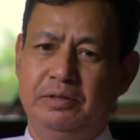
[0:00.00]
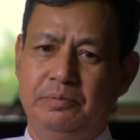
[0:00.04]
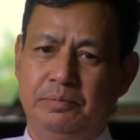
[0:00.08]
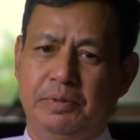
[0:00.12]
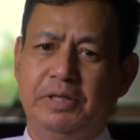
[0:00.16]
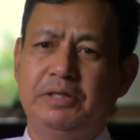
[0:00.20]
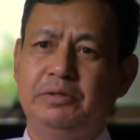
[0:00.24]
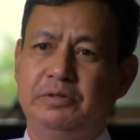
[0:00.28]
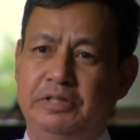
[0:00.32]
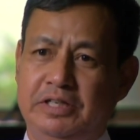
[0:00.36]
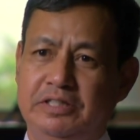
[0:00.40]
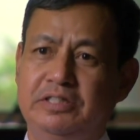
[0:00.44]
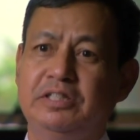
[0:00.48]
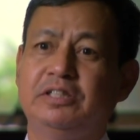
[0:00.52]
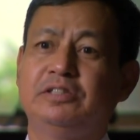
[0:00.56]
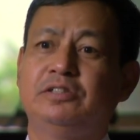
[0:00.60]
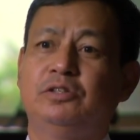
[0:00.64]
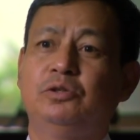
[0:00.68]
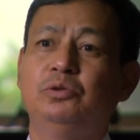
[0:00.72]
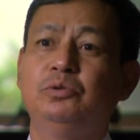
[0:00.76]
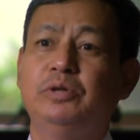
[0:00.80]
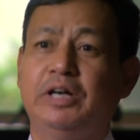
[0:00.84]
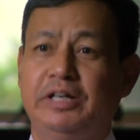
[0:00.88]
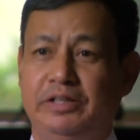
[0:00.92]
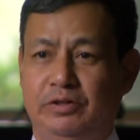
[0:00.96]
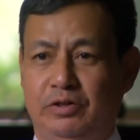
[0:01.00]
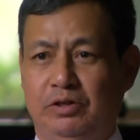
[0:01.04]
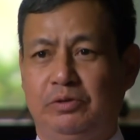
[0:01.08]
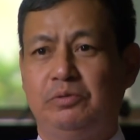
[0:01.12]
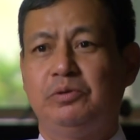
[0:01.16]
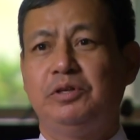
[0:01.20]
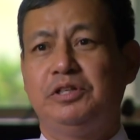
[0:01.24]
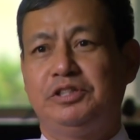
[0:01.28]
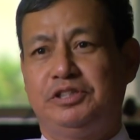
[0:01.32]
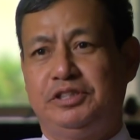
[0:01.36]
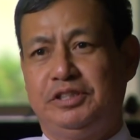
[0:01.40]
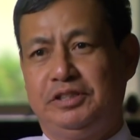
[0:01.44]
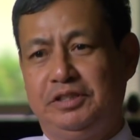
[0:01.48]
But there's a rule and
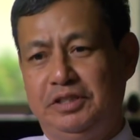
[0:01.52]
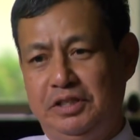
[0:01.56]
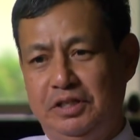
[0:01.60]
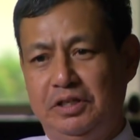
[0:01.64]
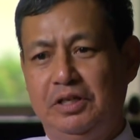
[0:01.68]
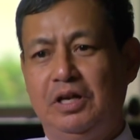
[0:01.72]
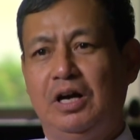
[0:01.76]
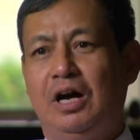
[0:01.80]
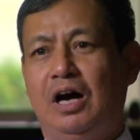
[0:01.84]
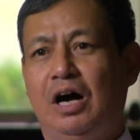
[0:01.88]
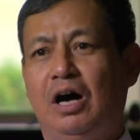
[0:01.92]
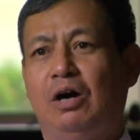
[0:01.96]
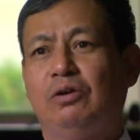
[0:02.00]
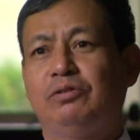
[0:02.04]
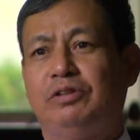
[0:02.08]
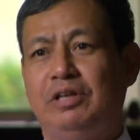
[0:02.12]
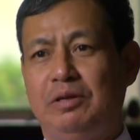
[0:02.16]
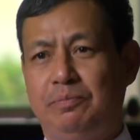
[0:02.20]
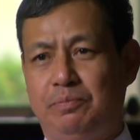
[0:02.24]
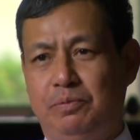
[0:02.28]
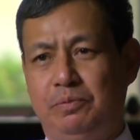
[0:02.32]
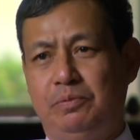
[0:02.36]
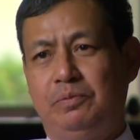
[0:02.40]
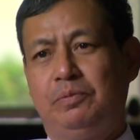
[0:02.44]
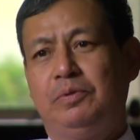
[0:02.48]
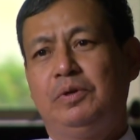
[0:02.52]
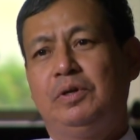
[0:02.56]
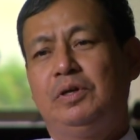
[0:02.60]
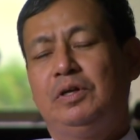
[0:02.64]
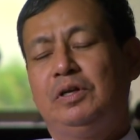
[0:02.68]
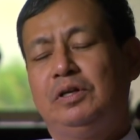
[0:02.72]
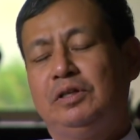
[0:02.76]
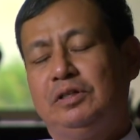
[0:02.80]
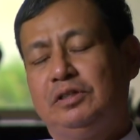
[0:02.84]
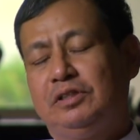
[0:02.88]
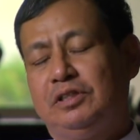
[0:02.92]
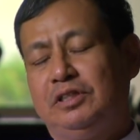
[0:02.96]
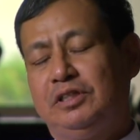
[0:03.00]
regulation how they
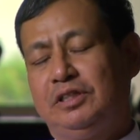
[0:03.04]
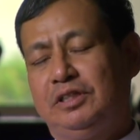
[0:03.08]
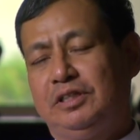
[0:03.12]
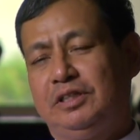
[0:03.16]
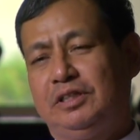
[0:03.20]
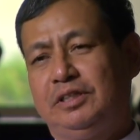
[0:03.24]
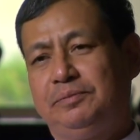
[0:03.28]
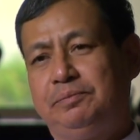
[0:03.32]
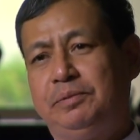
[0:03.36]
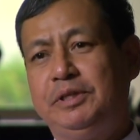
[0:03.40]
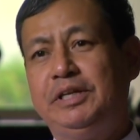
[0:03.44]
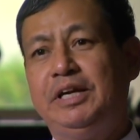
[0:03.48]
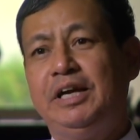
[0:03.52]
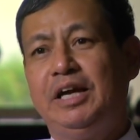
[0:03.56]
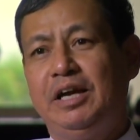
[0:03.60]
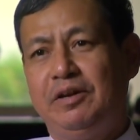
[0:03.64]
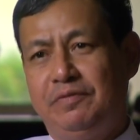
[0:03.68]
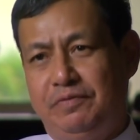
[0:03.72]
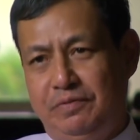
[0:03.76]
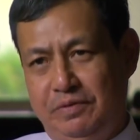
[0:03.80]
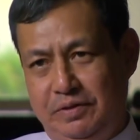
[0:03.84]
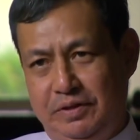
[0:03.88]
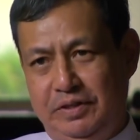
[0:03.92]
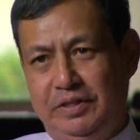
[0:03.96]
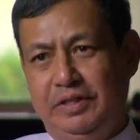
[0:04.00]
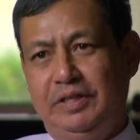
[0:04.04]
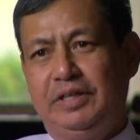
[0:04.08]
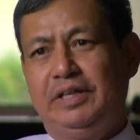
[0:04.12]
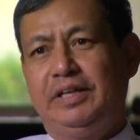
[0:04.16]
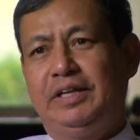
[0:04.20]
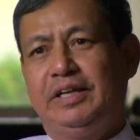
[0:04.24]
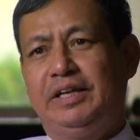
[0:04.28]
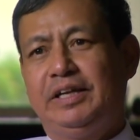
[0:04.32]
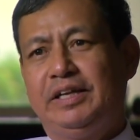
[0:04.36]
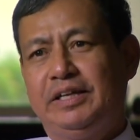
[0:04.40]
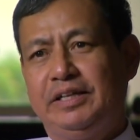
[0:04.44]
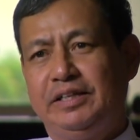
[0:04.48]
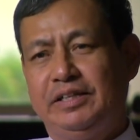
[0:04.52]
the behave
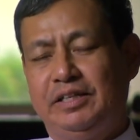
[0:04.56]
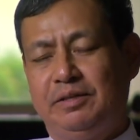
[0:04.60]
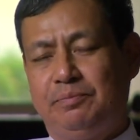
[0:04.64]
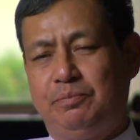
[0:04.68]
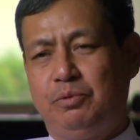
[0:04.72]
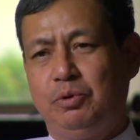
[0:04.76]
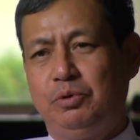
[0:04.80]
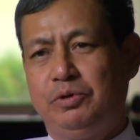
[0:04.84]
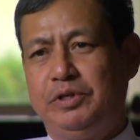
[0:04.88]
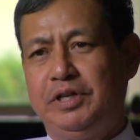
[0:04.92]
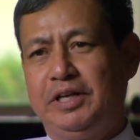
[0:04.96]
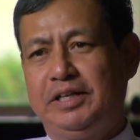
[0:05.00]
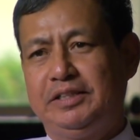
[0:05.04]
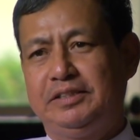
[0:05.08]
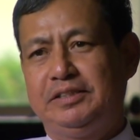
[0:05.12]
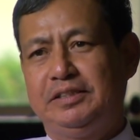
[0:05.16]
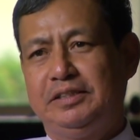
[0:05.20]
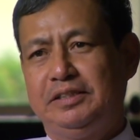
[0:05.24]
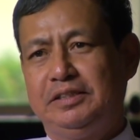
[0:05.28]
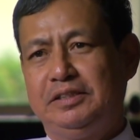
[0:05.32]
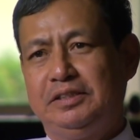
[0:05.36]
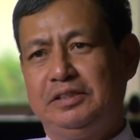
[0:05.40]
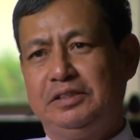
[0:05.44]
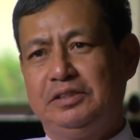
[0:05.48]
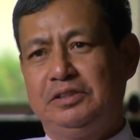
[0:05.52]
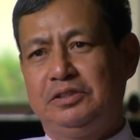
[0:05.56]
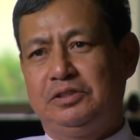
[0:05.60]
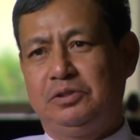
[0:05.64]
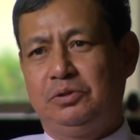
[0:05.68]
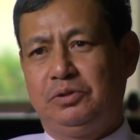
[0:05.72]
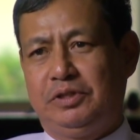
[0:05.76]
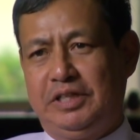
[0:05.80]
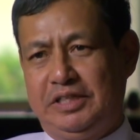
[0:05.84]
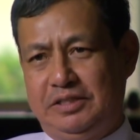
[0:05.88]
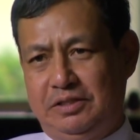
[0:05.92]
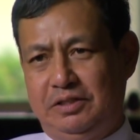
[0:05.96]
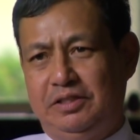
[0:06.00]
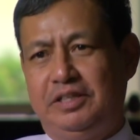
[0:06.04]
in the protest. So I,
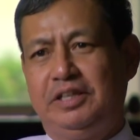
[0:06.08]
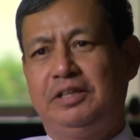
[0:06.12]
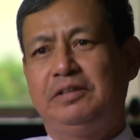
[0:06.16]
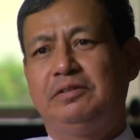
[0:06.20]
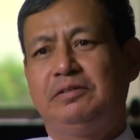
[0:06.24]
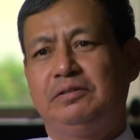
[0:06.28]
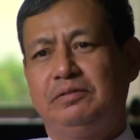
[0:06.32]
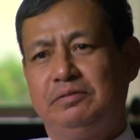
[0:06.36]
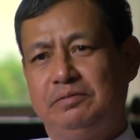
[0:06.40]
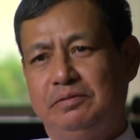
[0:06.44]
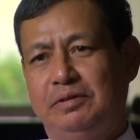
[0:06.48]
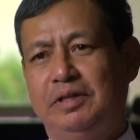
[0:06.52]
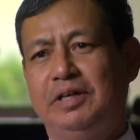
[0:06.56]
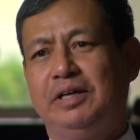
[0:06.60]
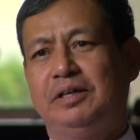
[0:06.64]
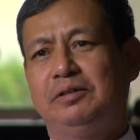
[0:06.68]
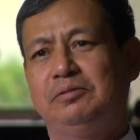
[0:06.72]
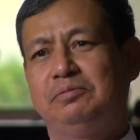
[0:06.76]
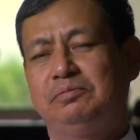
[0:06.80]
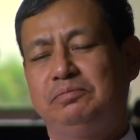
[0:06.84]
I understand yeah.